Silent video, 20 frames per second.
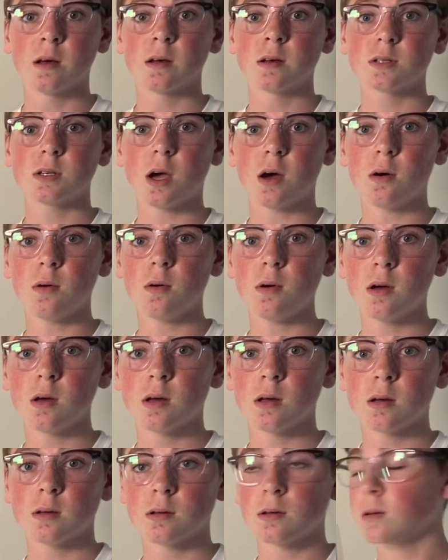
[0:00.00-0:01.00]
So
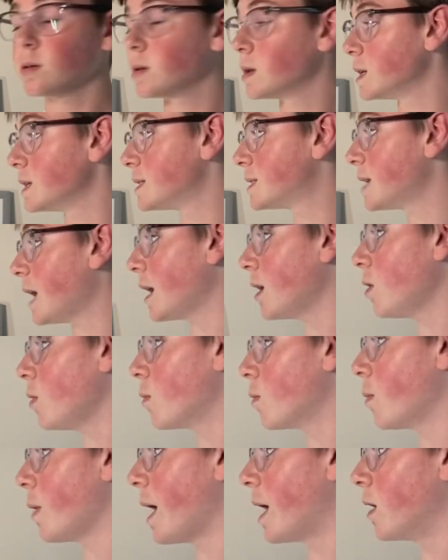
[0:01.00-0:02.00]
he said,
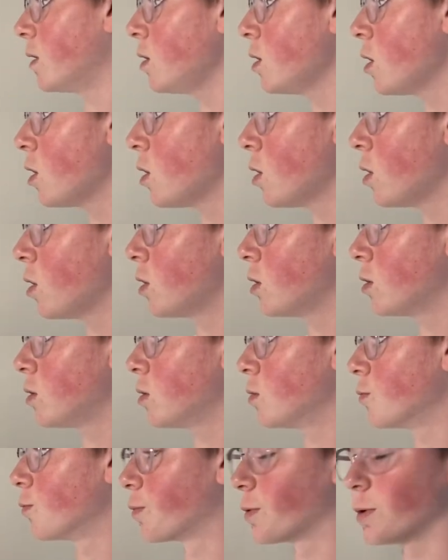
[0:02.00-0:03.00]
well,
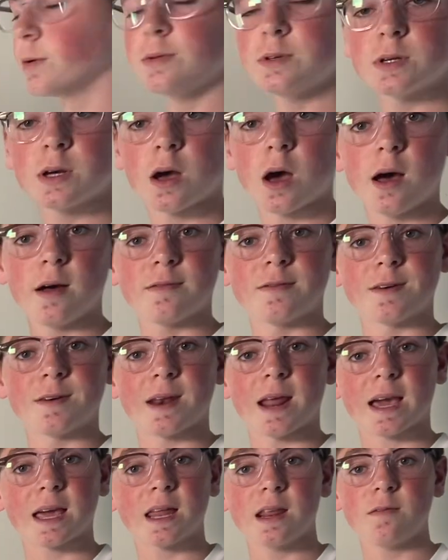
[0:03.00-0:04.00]
root of
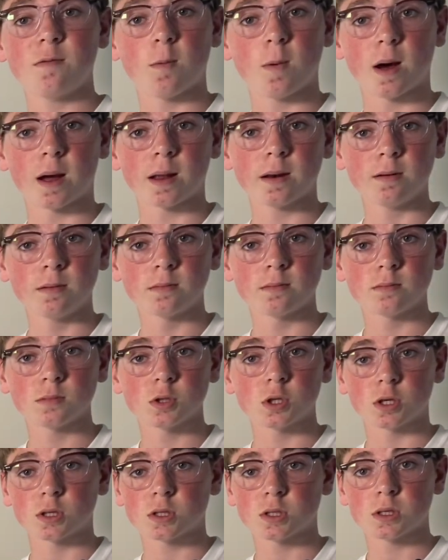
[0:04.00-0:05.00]
-1,
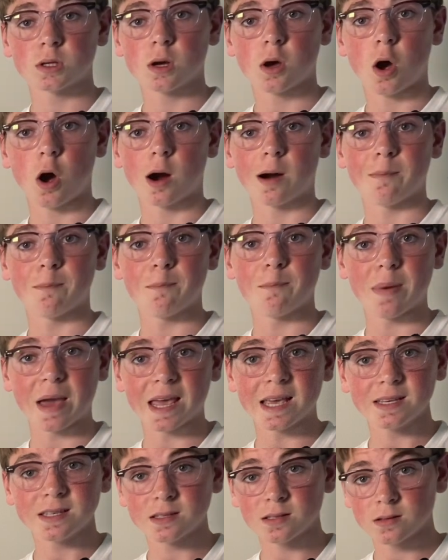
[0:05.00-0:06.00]
just our
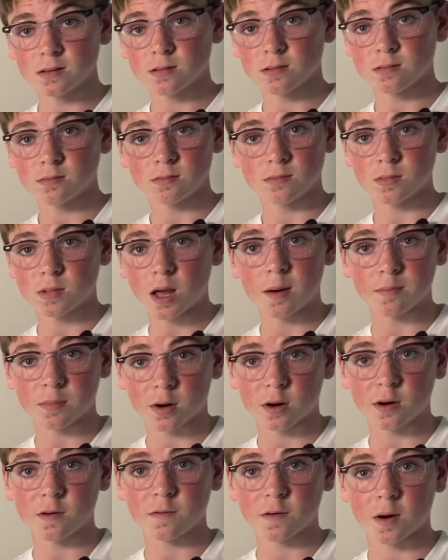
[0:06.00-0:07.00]
base
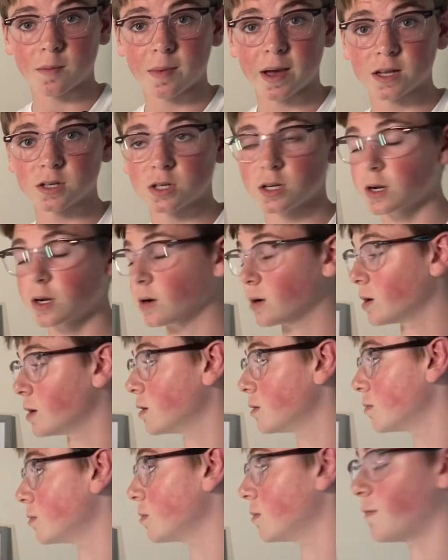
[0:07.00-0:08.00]
number for
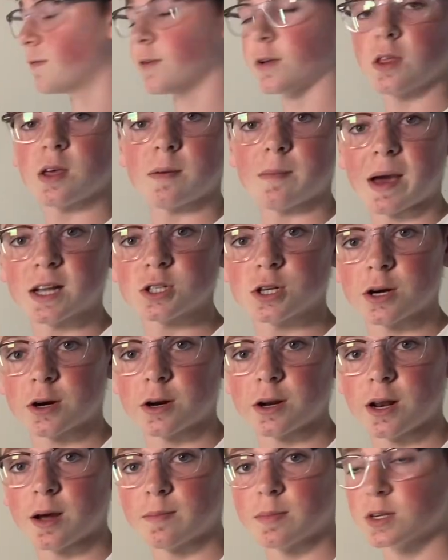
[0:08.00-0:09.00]
the imaginary
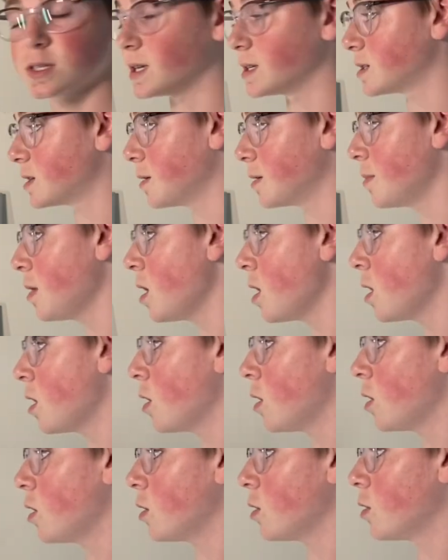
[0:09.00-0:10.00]
number system,
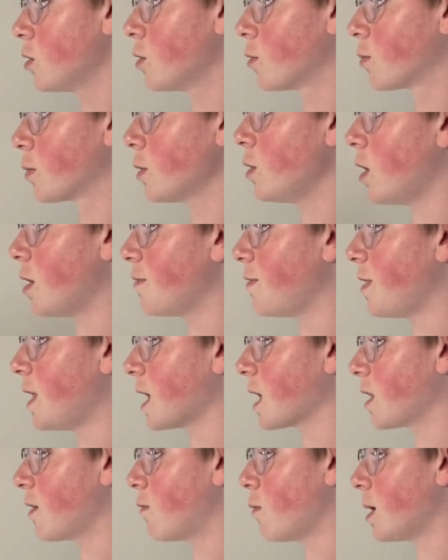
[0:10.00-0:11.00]
the root of
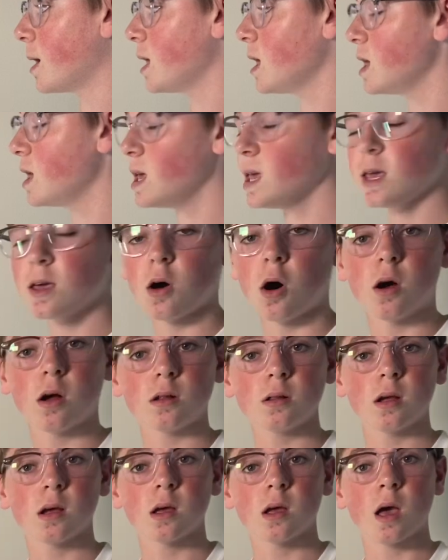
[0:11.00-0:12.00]
-1 he
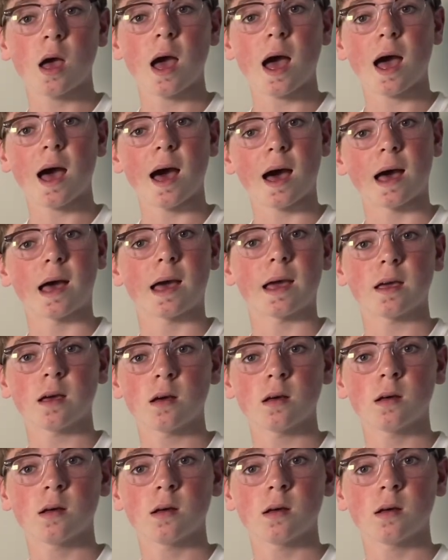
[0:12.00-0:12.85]
called I.